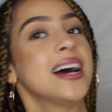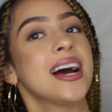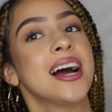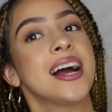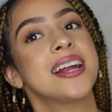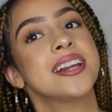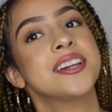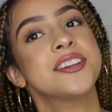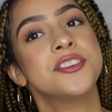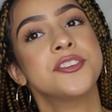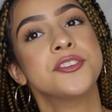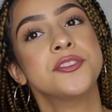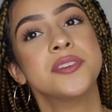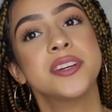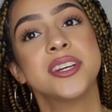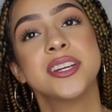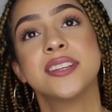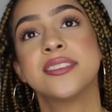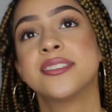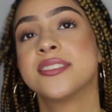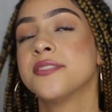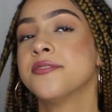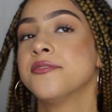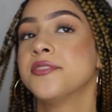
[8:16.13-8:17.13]
I do
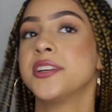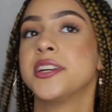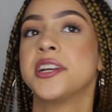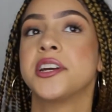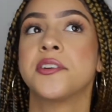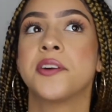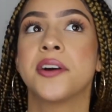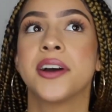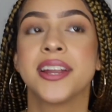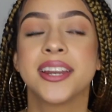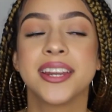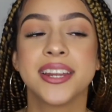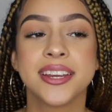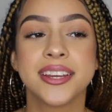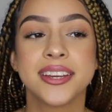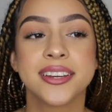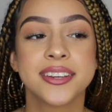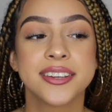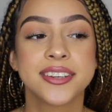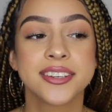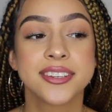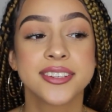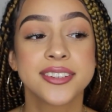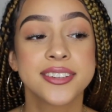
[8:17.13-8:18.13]
need some video
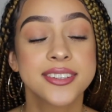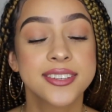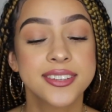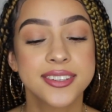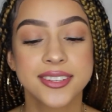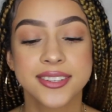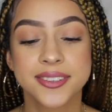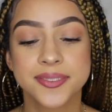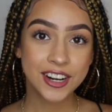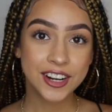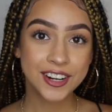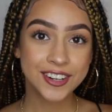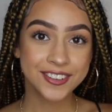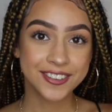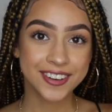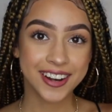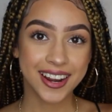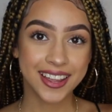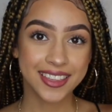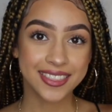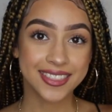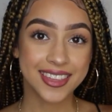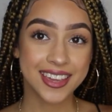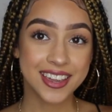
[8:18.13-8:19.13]
ideas.
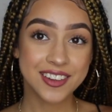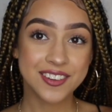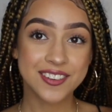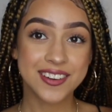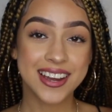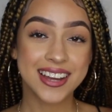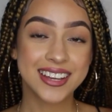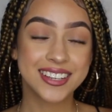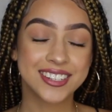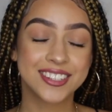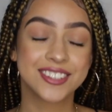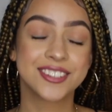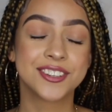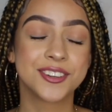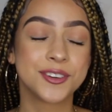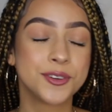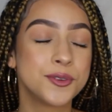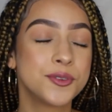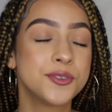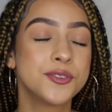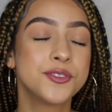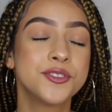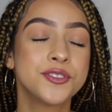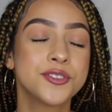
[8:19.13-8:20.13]
Alright, thank you guys so
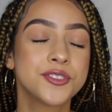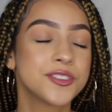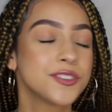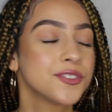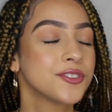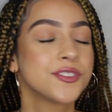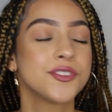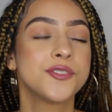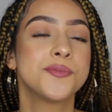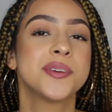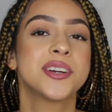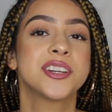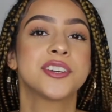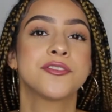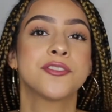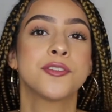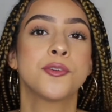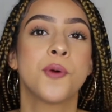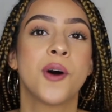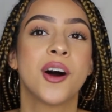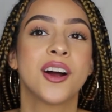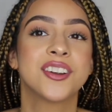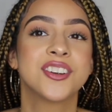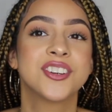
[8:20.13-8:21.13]
much for
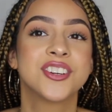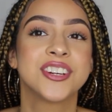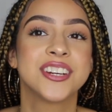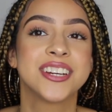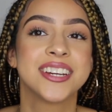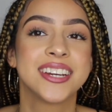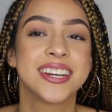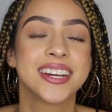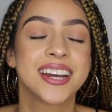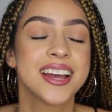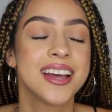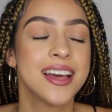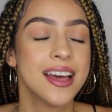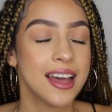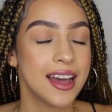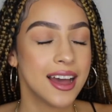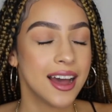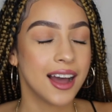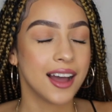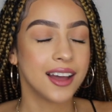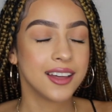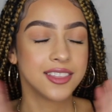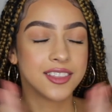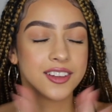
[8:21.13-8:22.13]
watching.
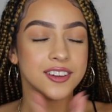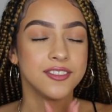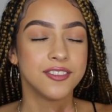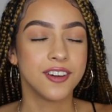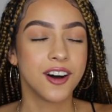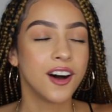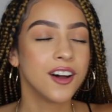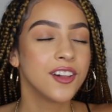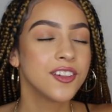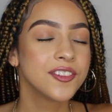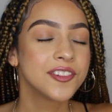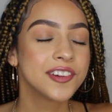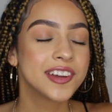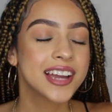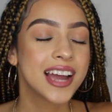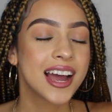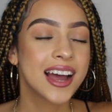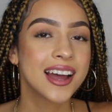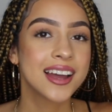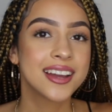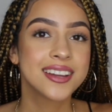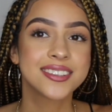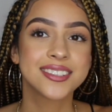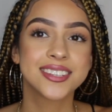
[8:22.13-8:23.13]
I love all of you
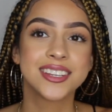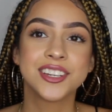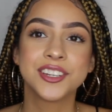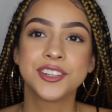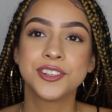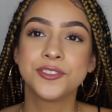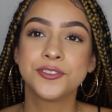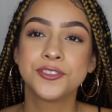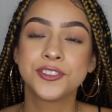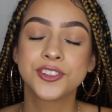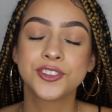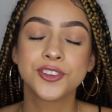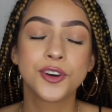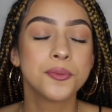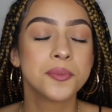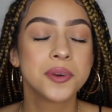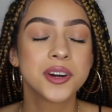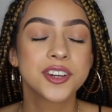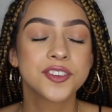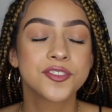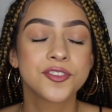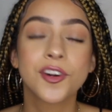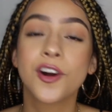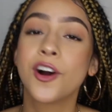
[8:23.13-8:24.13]
guys. Thank you so
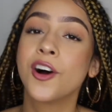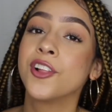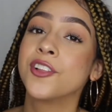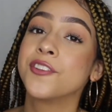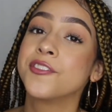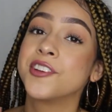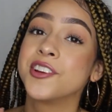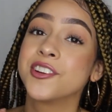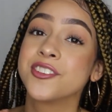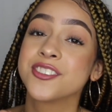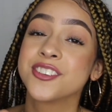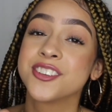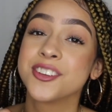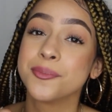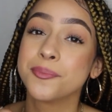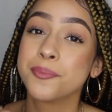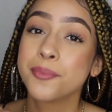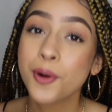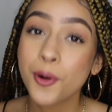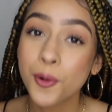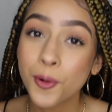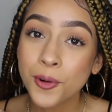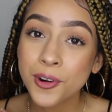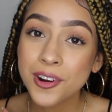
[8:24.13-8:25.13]
much for all of your
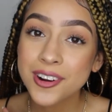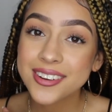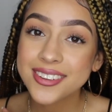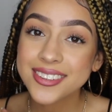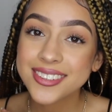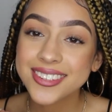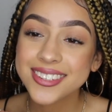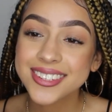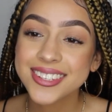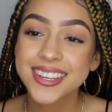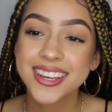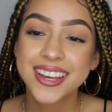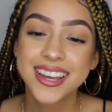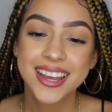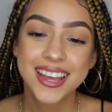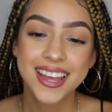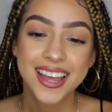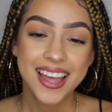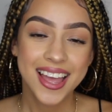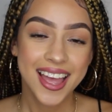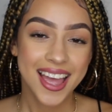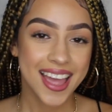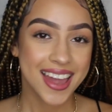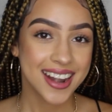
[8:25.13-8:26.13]
support.
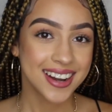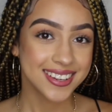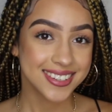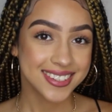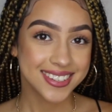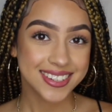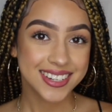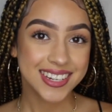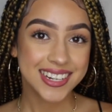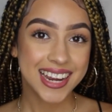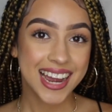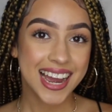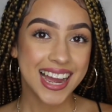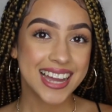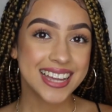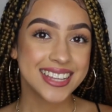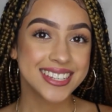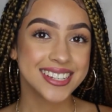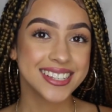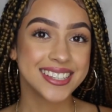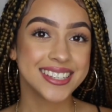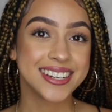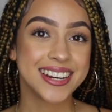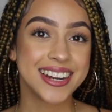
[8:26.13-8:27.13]
And I'll see you
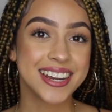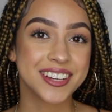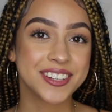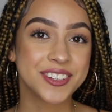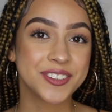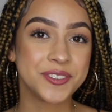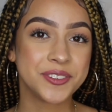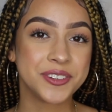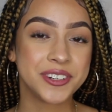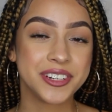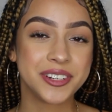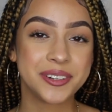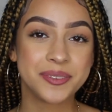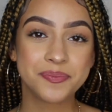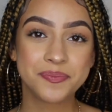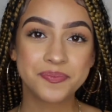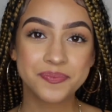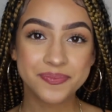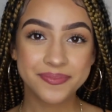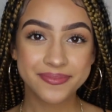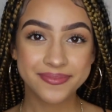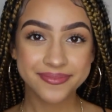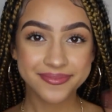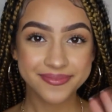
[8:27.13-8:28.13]
guys on the next one.
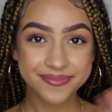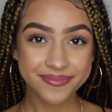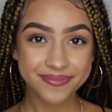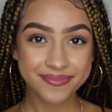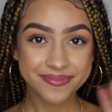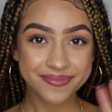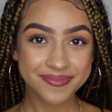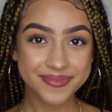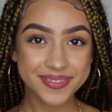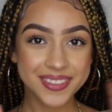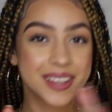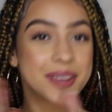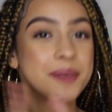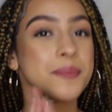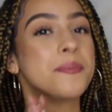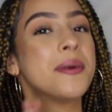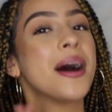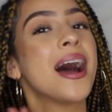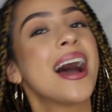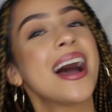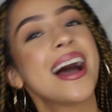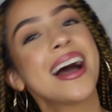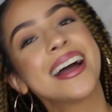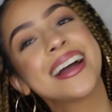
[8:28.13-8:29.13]

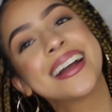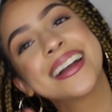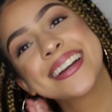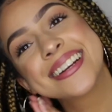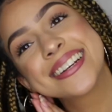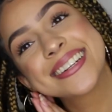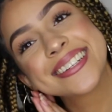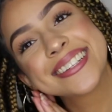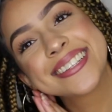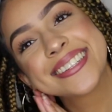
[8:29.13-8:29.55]
Bye!